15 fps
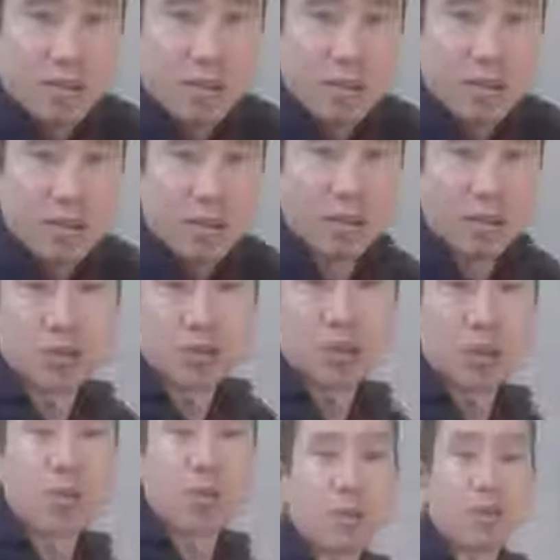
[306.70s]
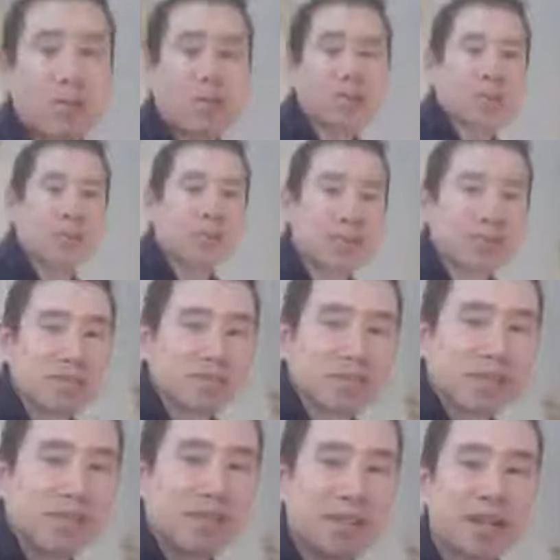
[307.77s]
You can also go across the muscles
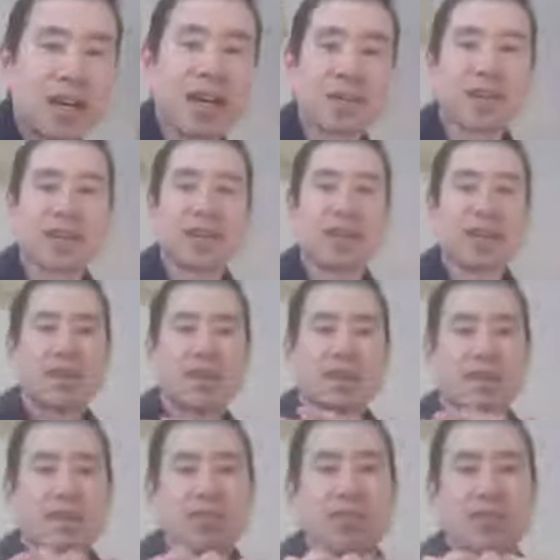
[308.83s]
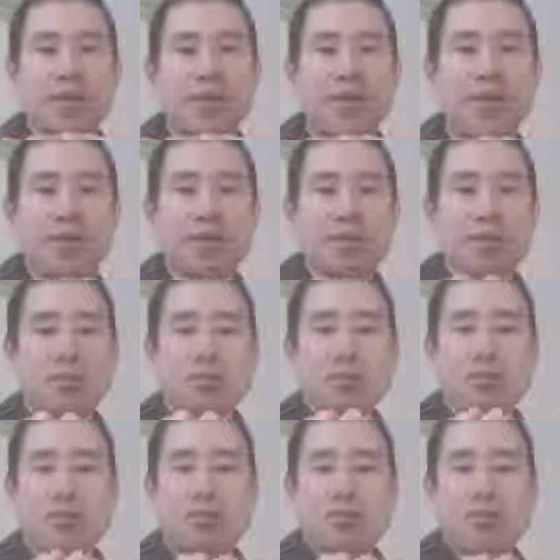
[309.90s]
if you like, where you
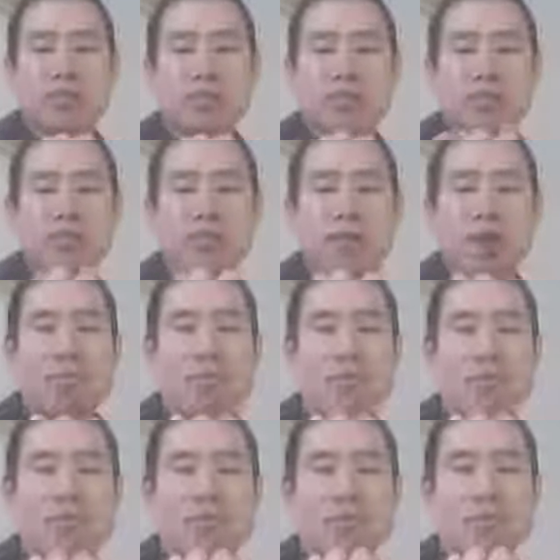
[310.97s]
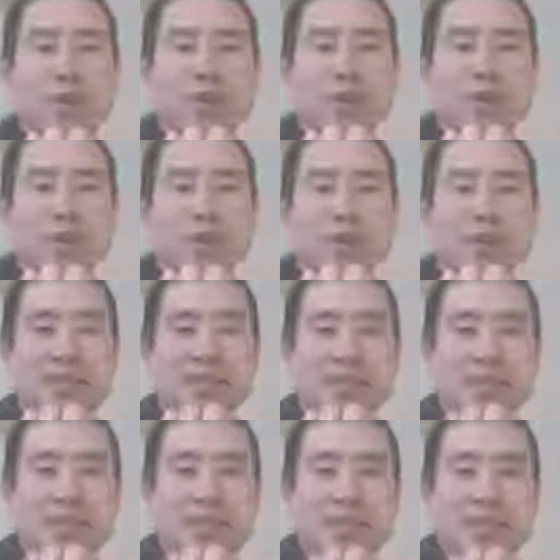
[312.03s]
essentially grab hold of the muscle bellies.
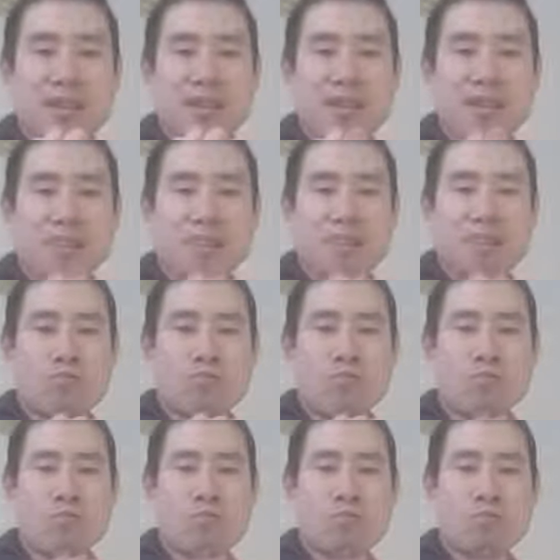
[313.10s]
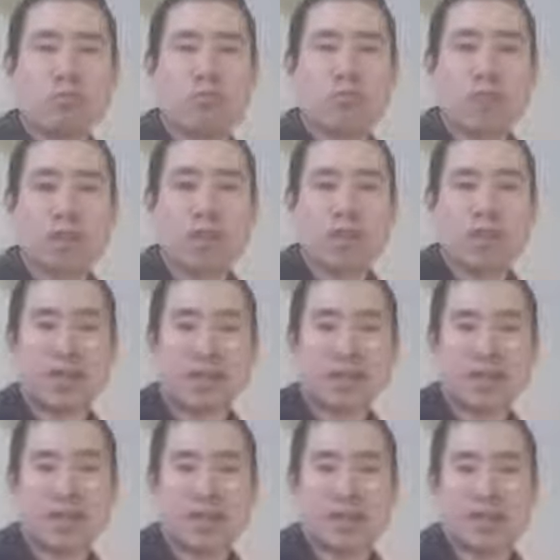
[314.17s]
You can roll
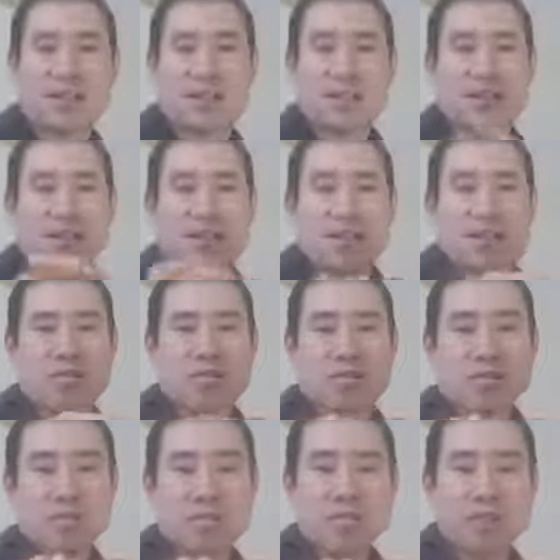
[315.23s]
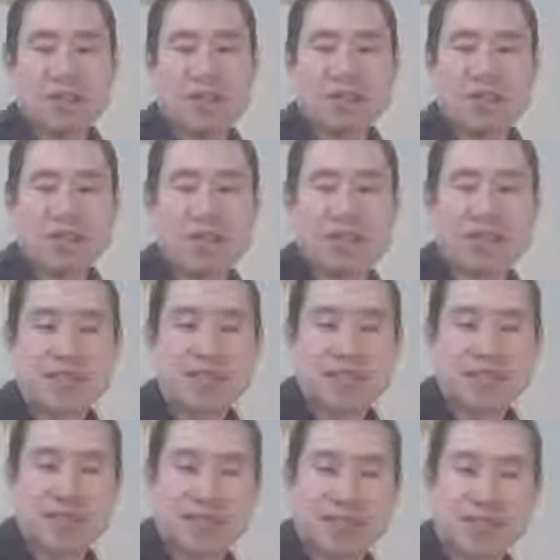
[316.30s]
across the muscle
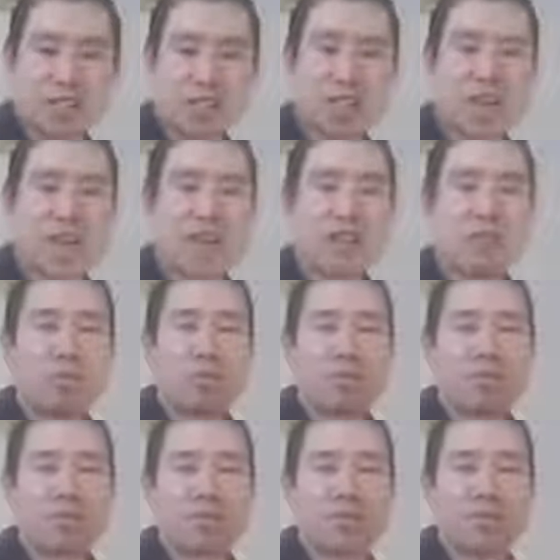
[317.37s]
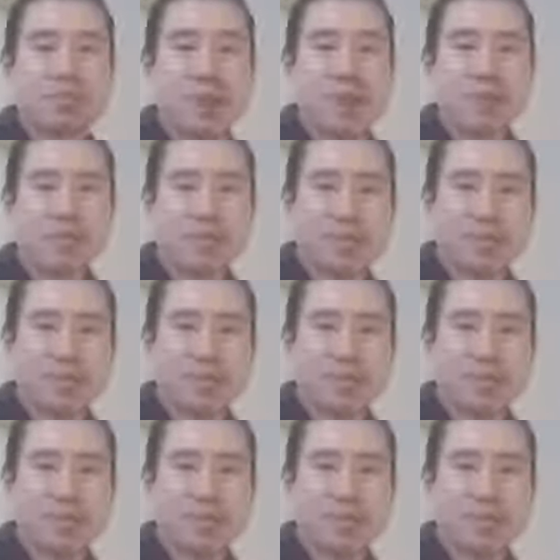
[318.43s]
bellies this way and help loosen them out.